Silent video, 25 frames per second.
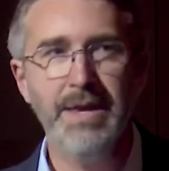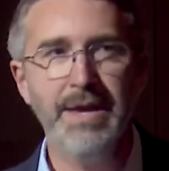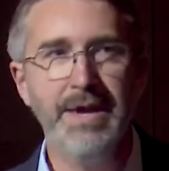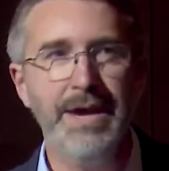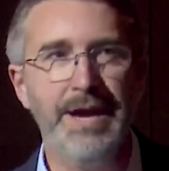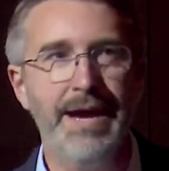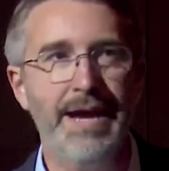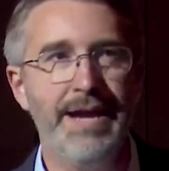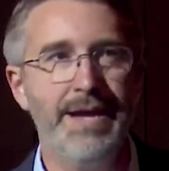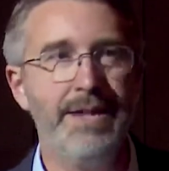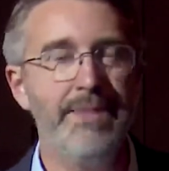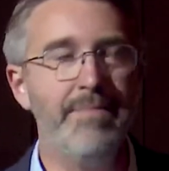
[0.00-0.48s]

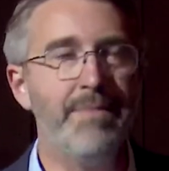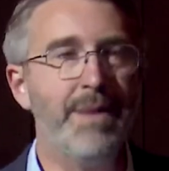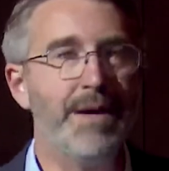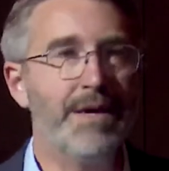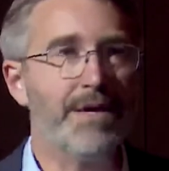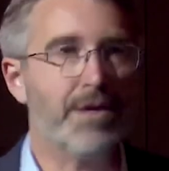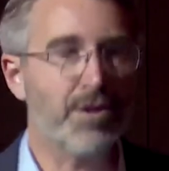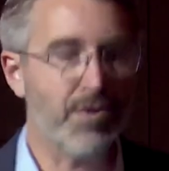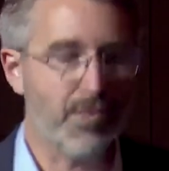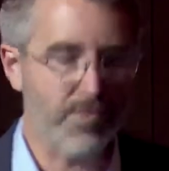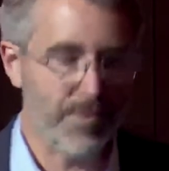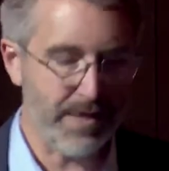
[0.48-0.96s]
And in my
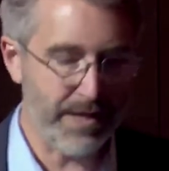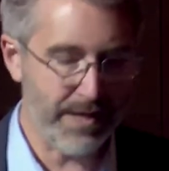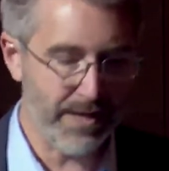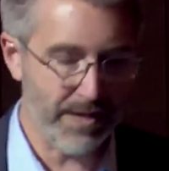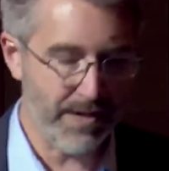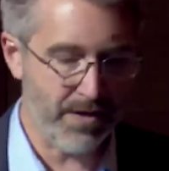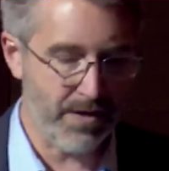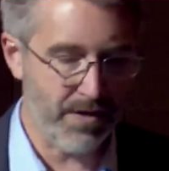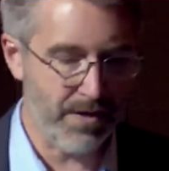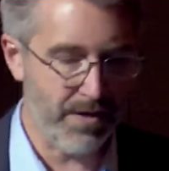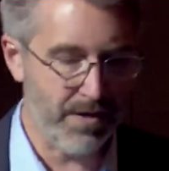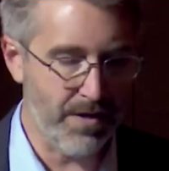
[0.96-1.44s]

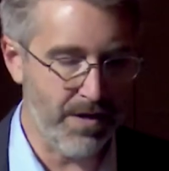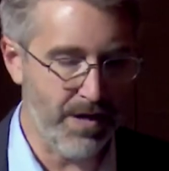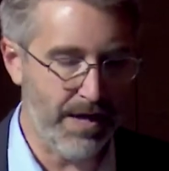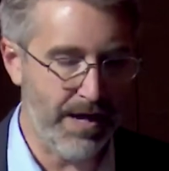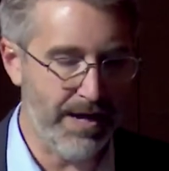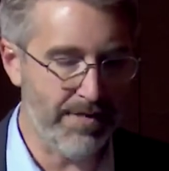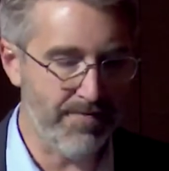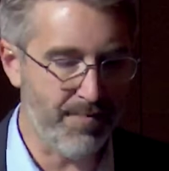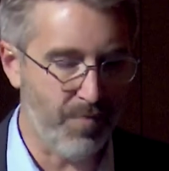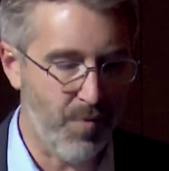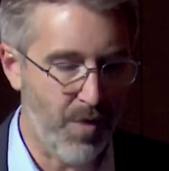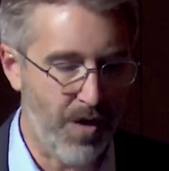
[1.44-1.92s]
career,
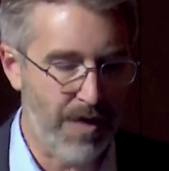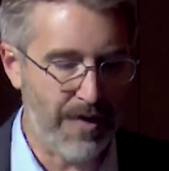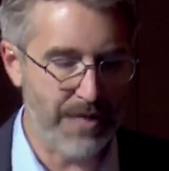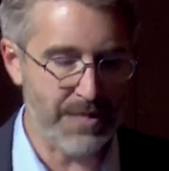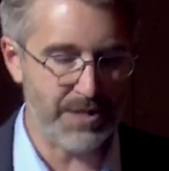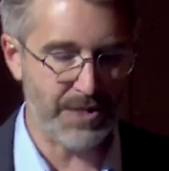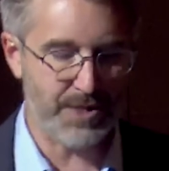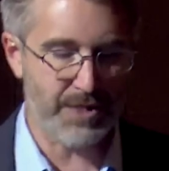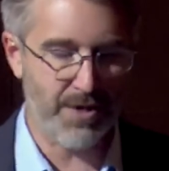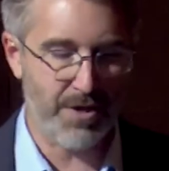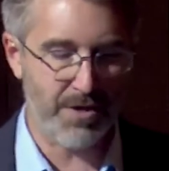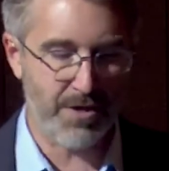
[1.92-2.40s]
I've
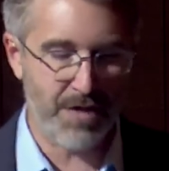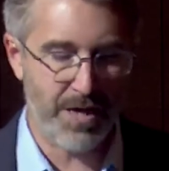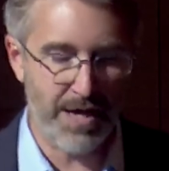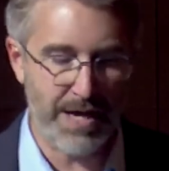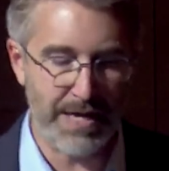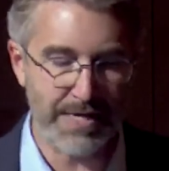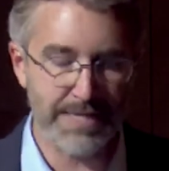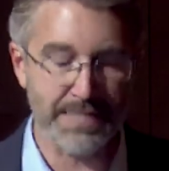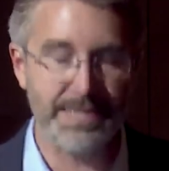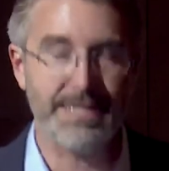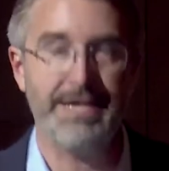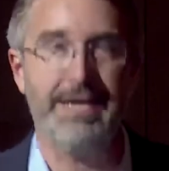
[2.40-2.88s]
watched our
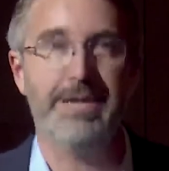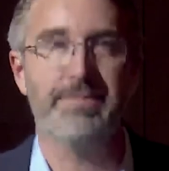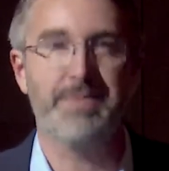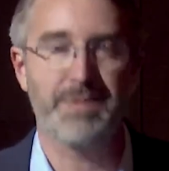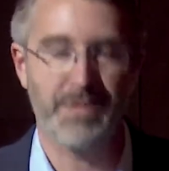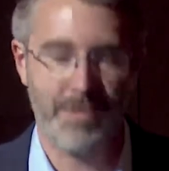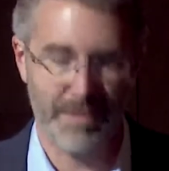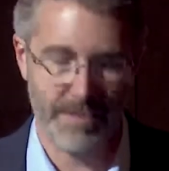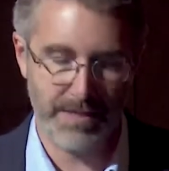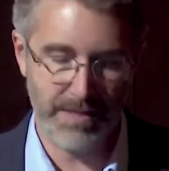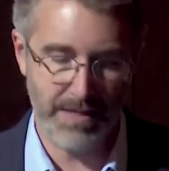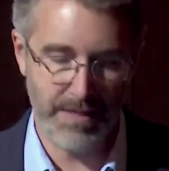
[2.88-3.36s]

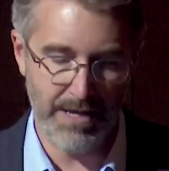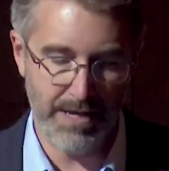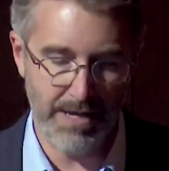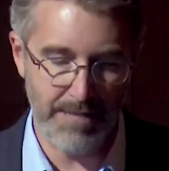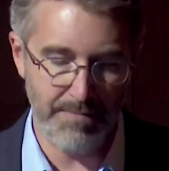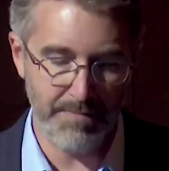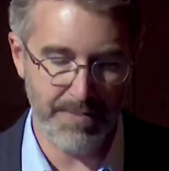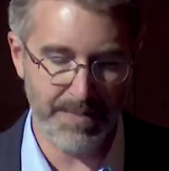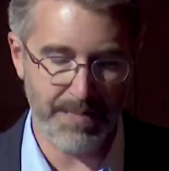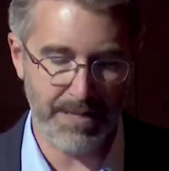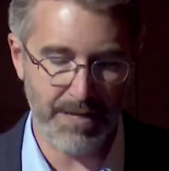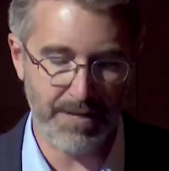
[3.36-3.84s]
concepts
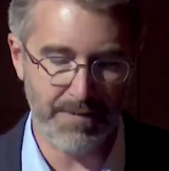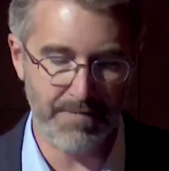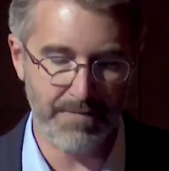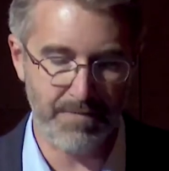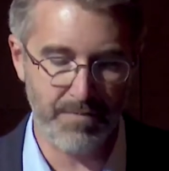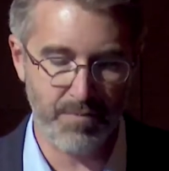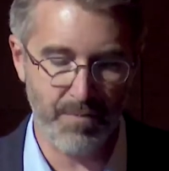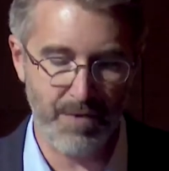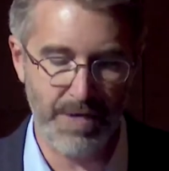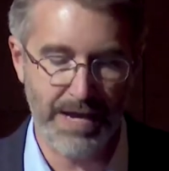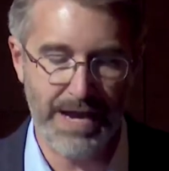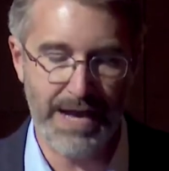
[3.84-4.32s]

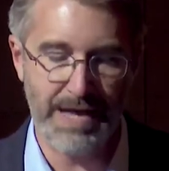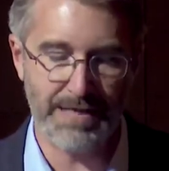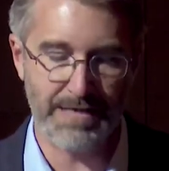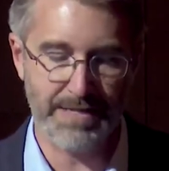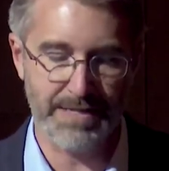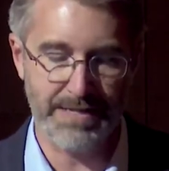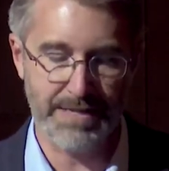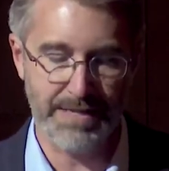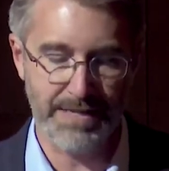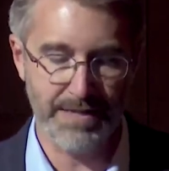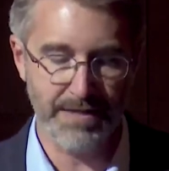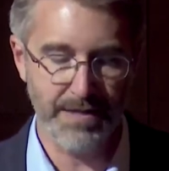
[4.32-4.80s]
become
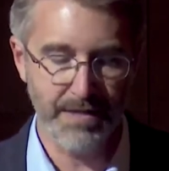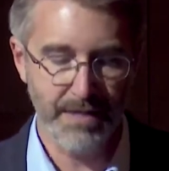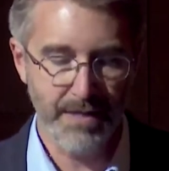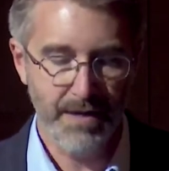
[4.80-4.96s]
reality.